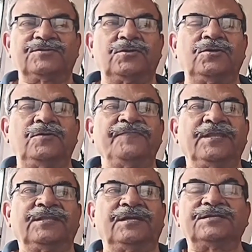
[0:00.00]
So
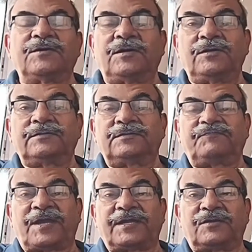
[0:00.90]
that is how
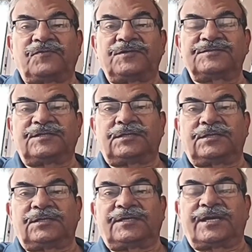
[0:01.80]
packet was
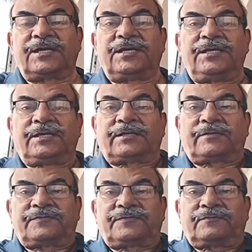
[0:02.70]
a dreaded
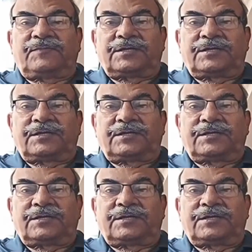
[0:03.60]
aircraft.